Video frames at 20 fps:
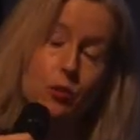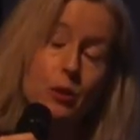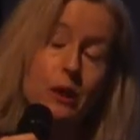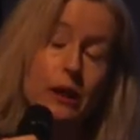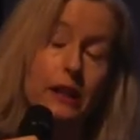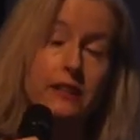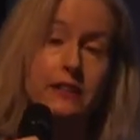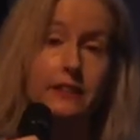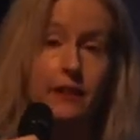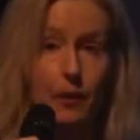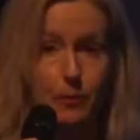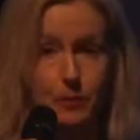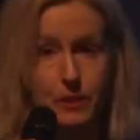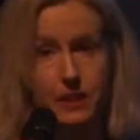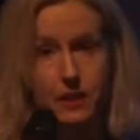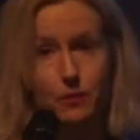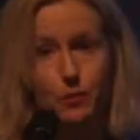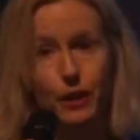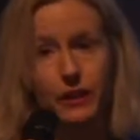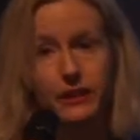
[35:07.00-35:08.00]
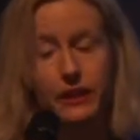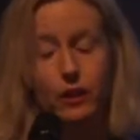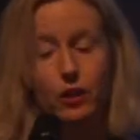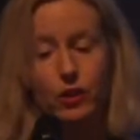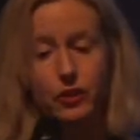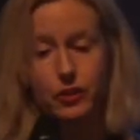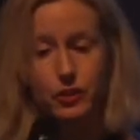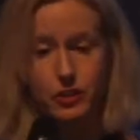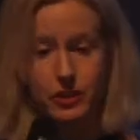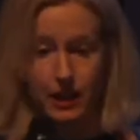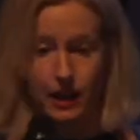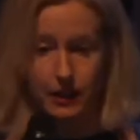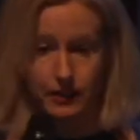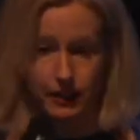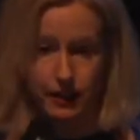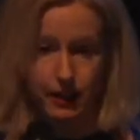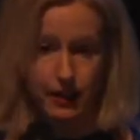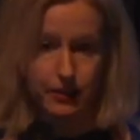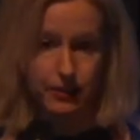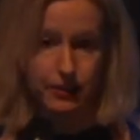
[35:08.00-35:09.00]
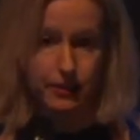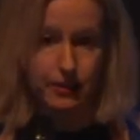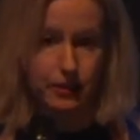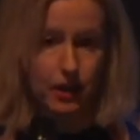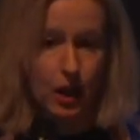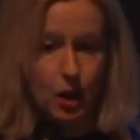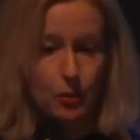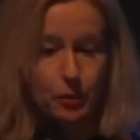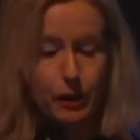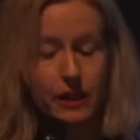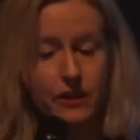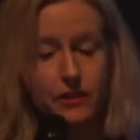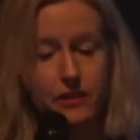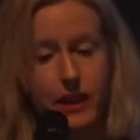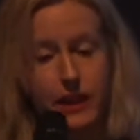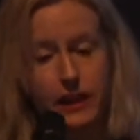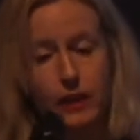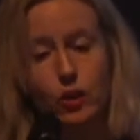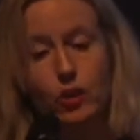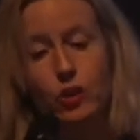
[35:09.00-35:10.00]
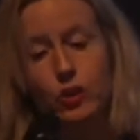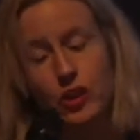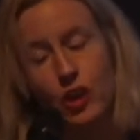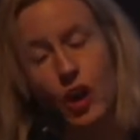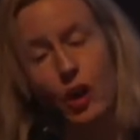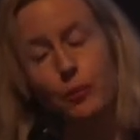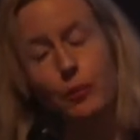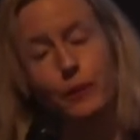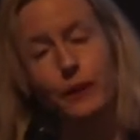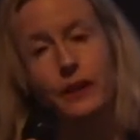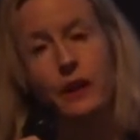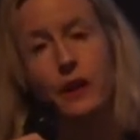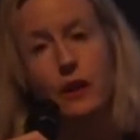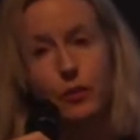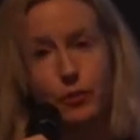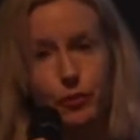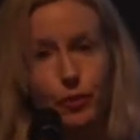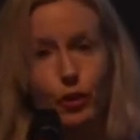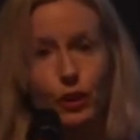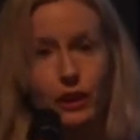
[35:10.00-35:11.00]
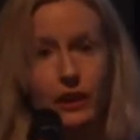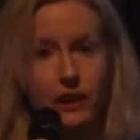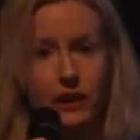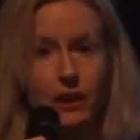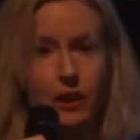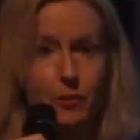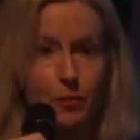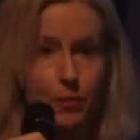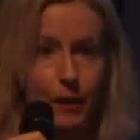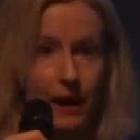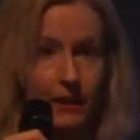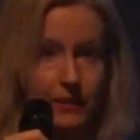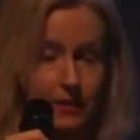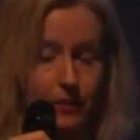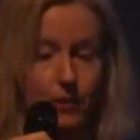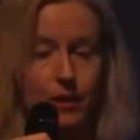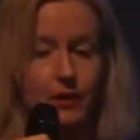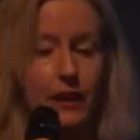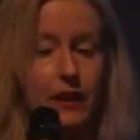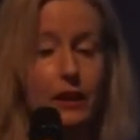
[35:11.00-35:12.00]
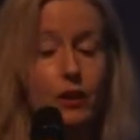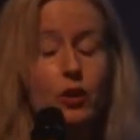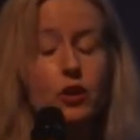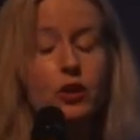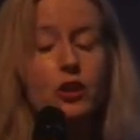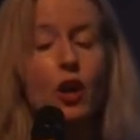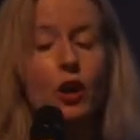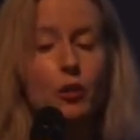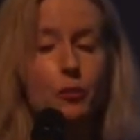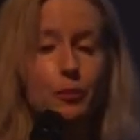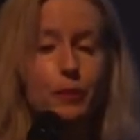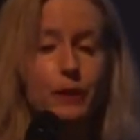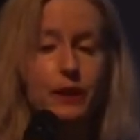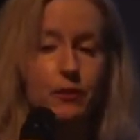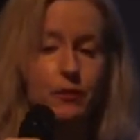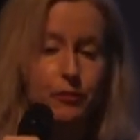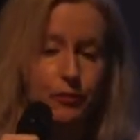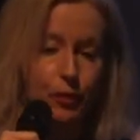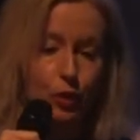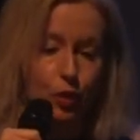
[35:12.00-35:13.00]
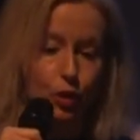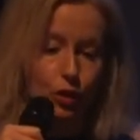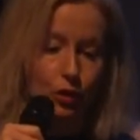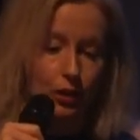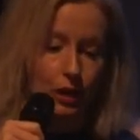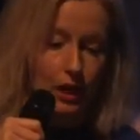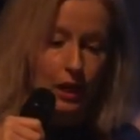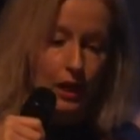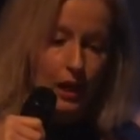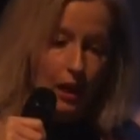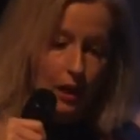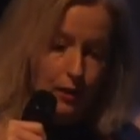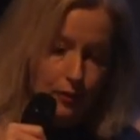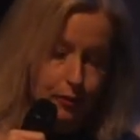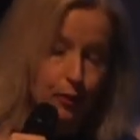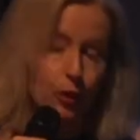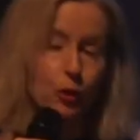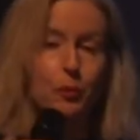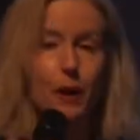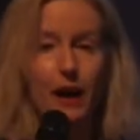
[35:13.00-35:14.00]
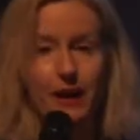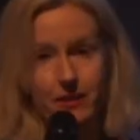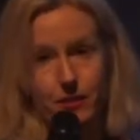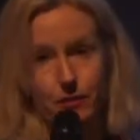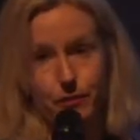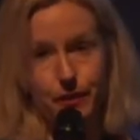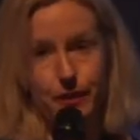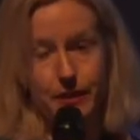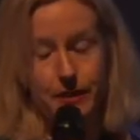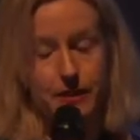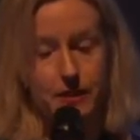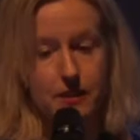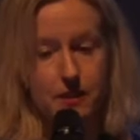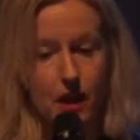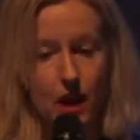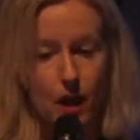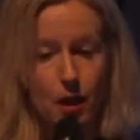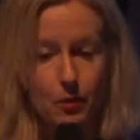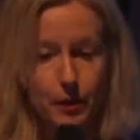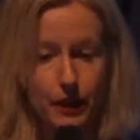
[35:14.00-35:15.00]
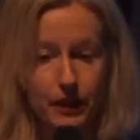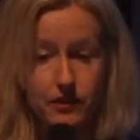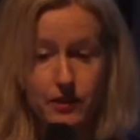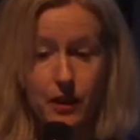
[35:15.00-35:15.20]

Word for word: were accepted by the other dadaists because they could not be fully they could not be full uh, full pacifists because